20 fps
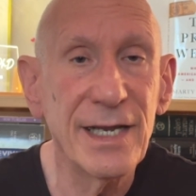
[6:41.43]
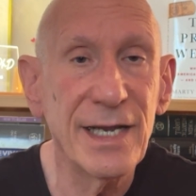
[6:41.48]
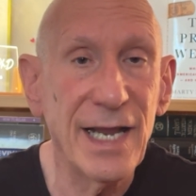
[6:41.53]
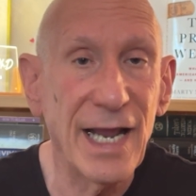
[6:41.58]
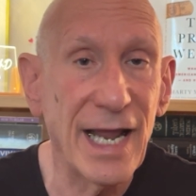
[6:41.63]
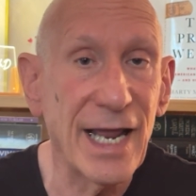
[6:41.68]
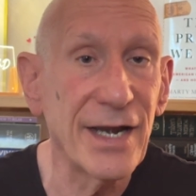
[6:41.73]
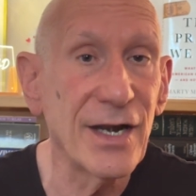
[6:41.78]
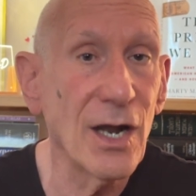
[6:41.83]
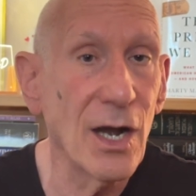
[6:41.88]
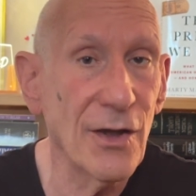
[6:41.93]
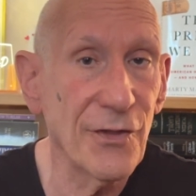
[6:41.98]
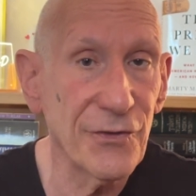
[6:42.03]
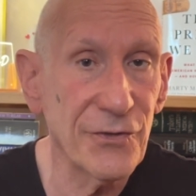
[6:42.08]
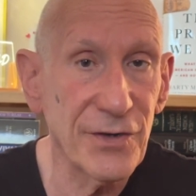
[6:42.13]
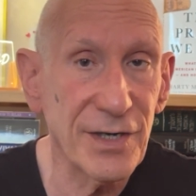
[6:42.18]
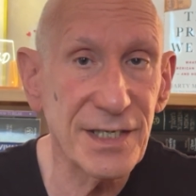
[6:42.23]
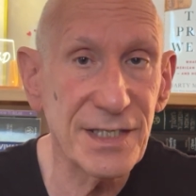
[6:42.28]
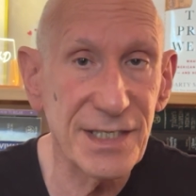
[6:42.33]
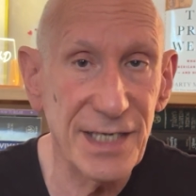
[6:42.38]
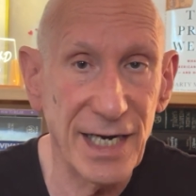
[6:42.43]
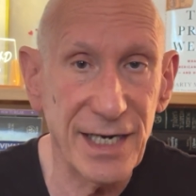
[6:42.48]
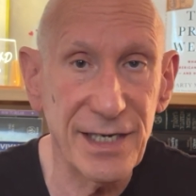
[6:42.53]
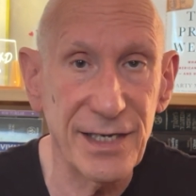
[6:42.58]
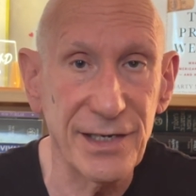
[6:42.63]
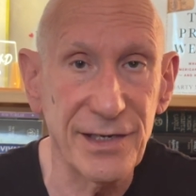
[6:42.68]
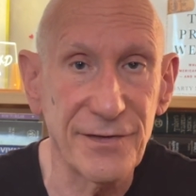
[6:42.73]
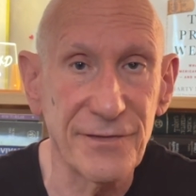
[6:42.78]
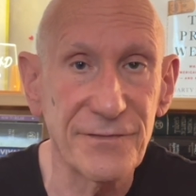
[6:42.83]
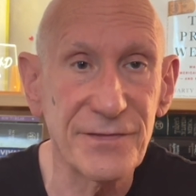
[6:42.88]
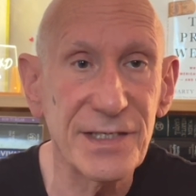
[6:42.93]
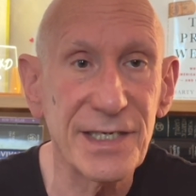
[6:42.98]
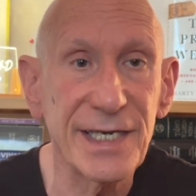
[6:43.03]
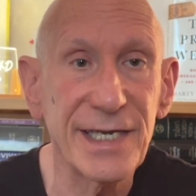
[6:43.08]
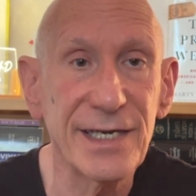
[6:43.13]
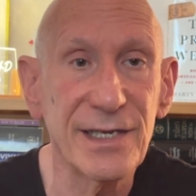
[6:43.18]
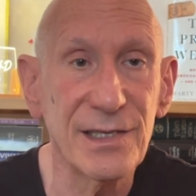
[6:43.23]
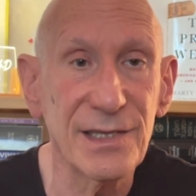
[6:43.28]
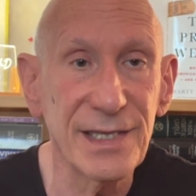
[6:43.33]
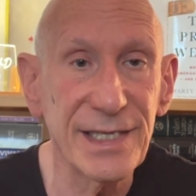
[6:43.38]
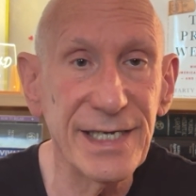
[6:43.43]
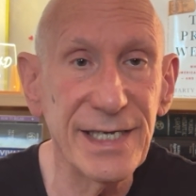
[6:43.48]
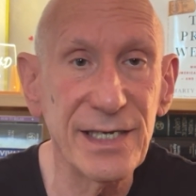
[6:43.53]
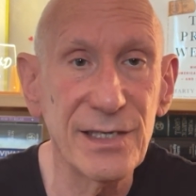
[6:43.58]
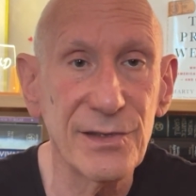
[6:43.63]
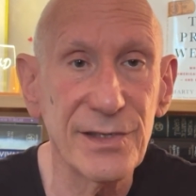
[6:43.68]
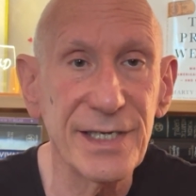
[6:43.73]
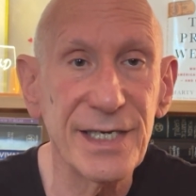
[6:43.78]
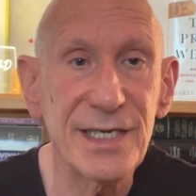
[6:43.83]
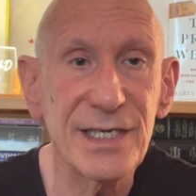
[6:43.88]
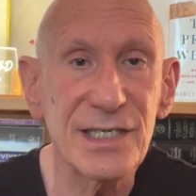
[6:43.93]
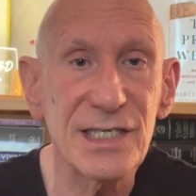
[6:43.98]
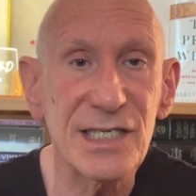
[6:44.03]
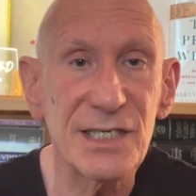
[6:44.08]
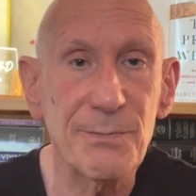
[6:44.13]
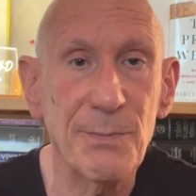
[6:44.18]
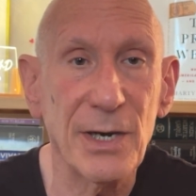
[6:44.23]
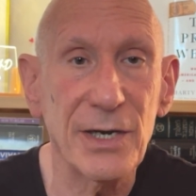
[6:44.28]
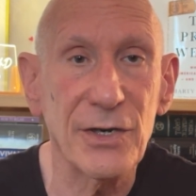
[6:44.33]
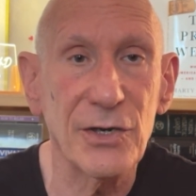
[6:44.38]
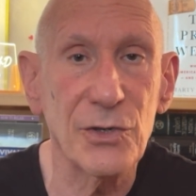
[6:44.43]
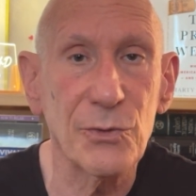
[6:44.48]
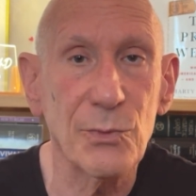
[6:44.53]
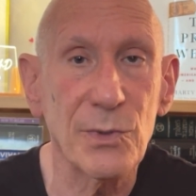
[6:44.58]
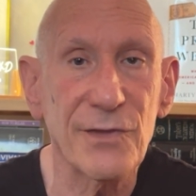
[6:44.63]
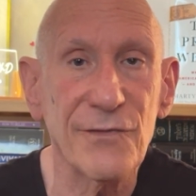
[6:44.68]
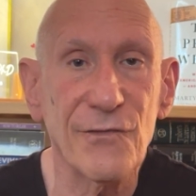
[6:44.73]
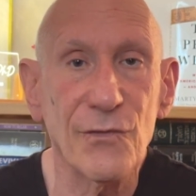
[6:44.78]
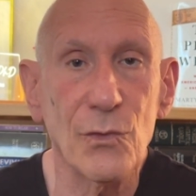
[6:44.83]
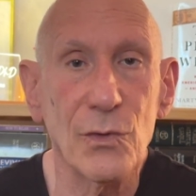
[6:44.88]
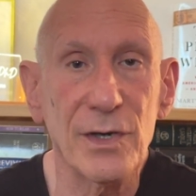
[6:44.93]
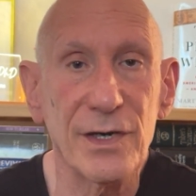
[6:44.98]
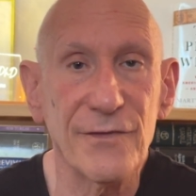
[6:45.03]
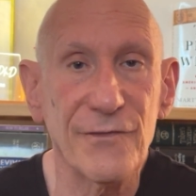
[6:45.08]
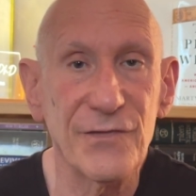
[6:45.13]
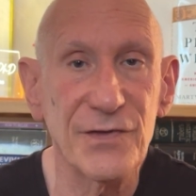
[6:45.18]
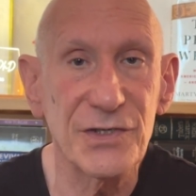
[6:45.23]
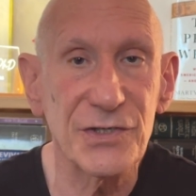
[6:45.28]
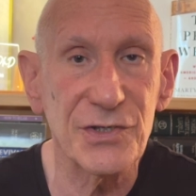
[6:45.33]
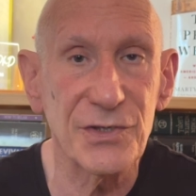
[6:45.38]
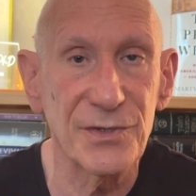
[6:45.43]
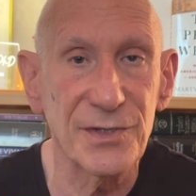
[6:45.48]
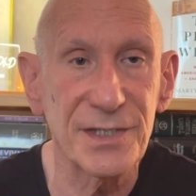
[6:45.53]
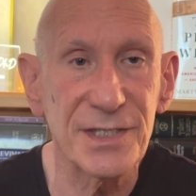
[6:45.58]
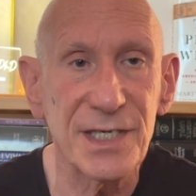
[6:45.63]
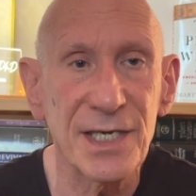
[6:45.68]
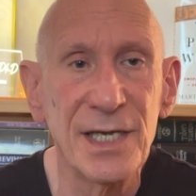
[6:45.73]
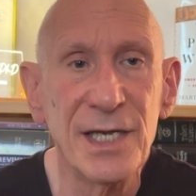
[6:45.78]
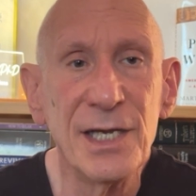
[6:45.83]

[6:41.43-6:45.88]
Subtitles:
and other executives illegally conspired with foreign officials